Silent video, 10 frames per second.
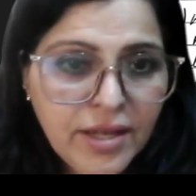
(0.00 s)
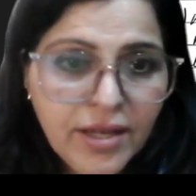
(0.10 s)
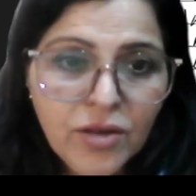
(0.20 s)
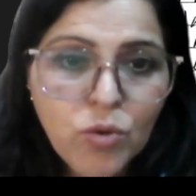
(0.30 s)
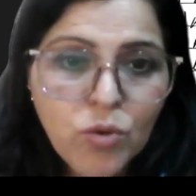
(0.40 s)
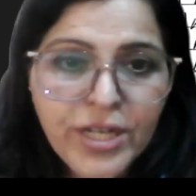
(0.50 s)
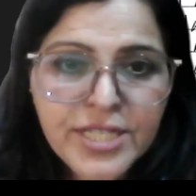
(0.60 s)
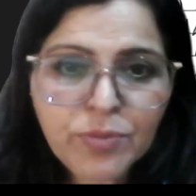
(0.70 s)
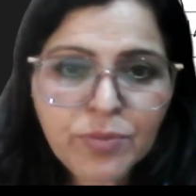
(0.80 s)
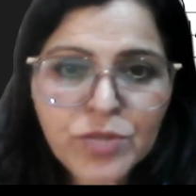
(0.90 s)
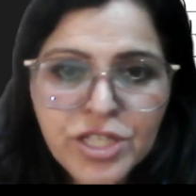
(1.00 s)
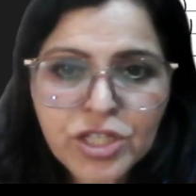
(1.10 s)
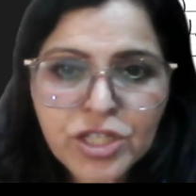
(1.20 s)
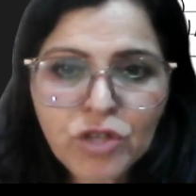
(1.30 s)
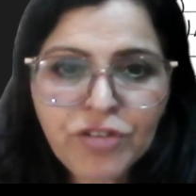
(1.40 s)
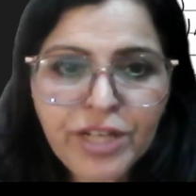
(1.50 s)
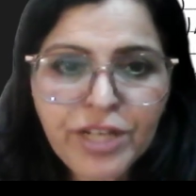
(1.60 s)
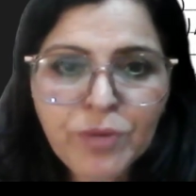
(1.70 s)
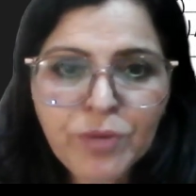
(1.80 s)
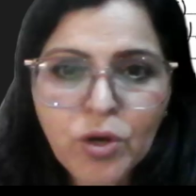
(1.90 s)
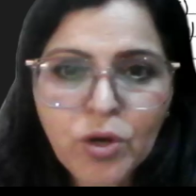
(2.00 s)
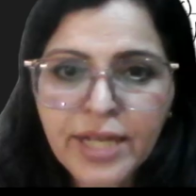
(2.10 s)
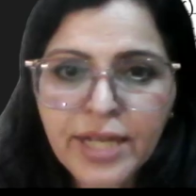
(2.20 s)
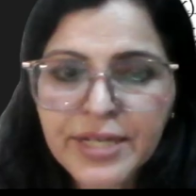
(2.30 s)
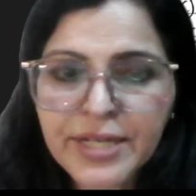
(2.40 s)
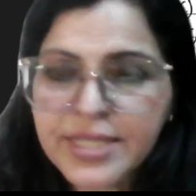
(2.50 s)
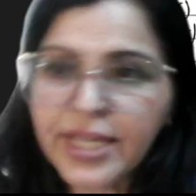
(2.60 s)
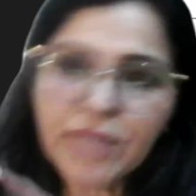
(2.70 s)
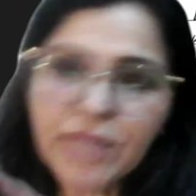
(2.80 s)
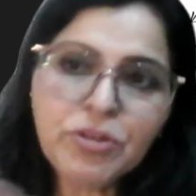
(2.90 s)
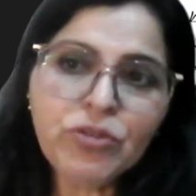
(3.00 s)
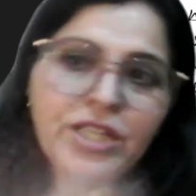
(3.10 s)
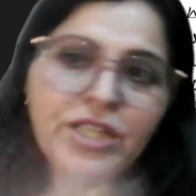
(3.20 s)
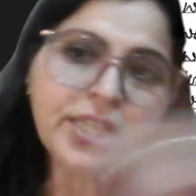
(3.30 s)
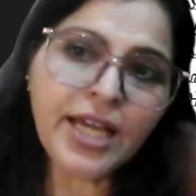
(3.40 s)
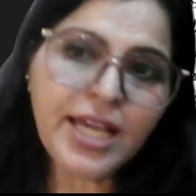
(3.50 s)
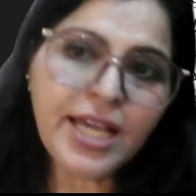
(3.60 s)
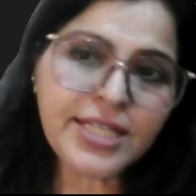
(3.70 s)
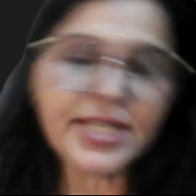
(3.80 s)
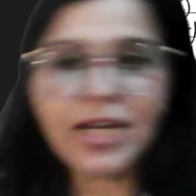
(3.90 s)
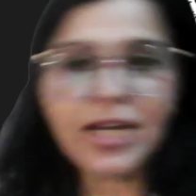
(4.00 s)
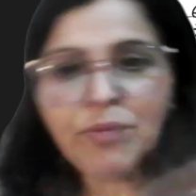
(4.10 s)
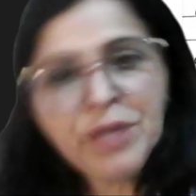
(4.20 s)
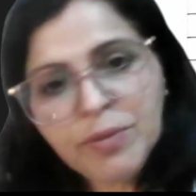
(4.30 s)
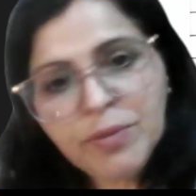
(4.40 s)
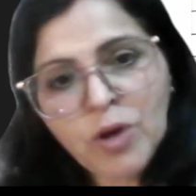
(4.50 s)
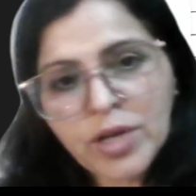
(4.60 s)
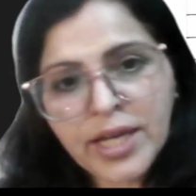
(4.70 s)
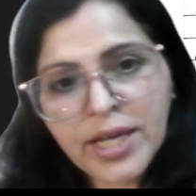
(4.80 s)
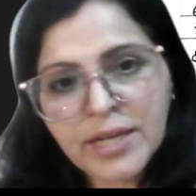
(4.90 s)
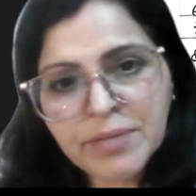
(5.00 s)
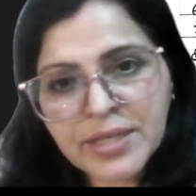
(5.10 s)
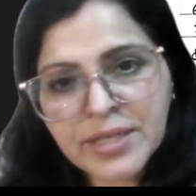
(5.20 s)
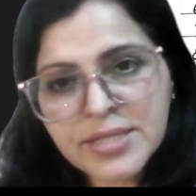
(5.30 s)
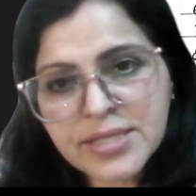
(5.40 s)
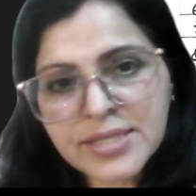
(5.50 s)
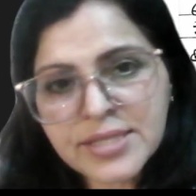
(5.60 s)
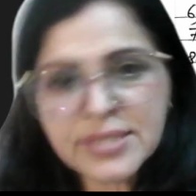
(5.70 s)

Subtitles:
What is the position of D block elements in between the S and P block elements?